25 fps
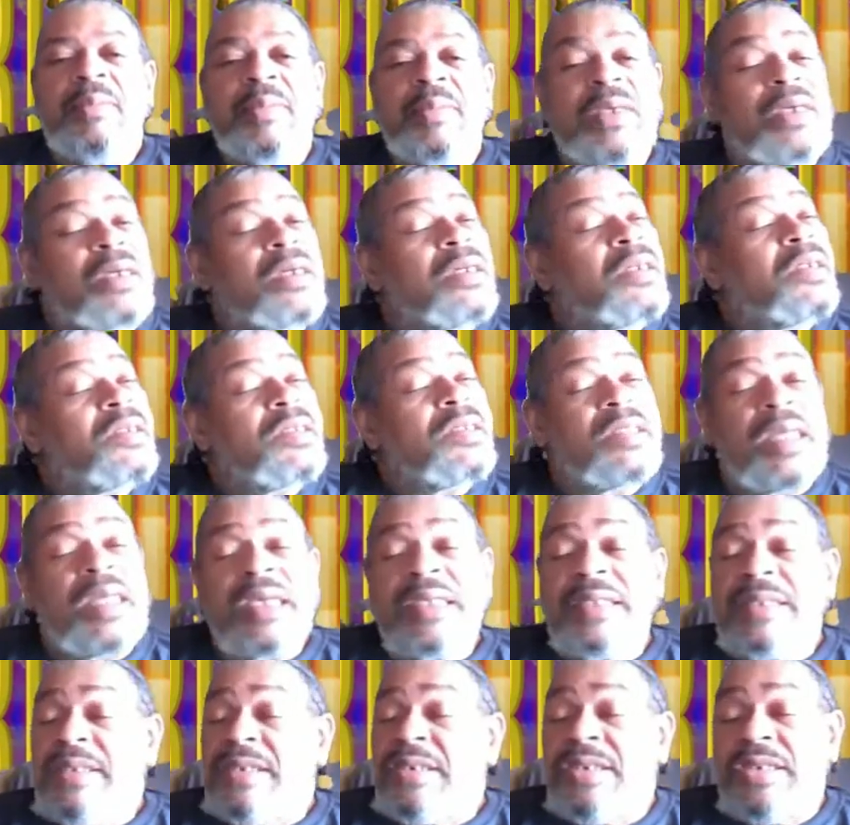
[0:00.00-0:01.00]
Because
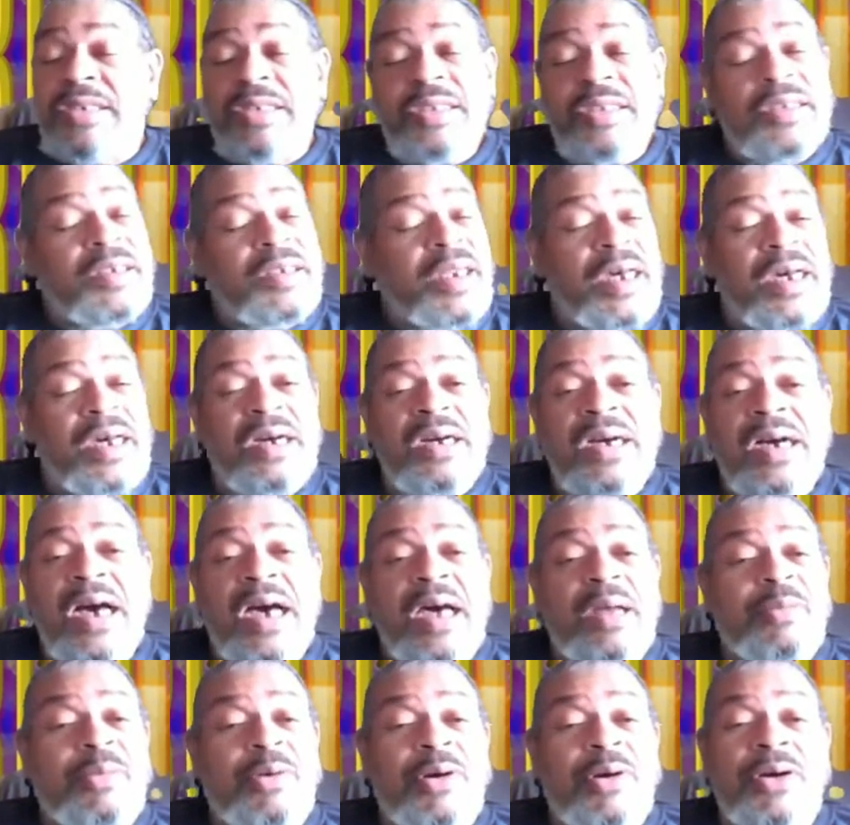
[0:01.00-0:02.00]
that's just how
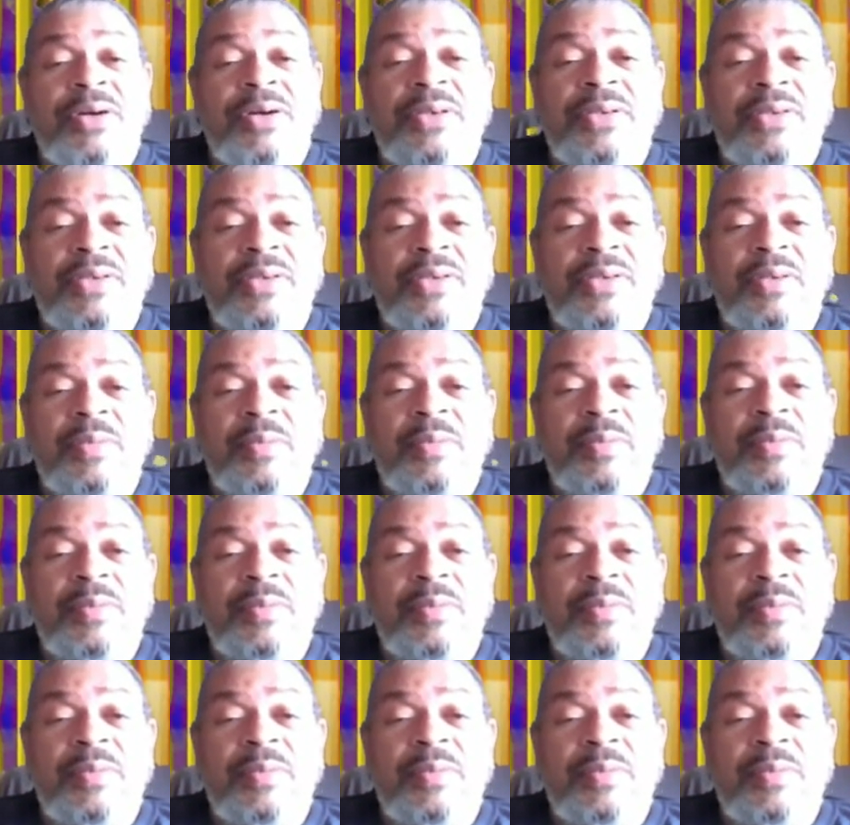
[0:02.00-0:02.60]
God works.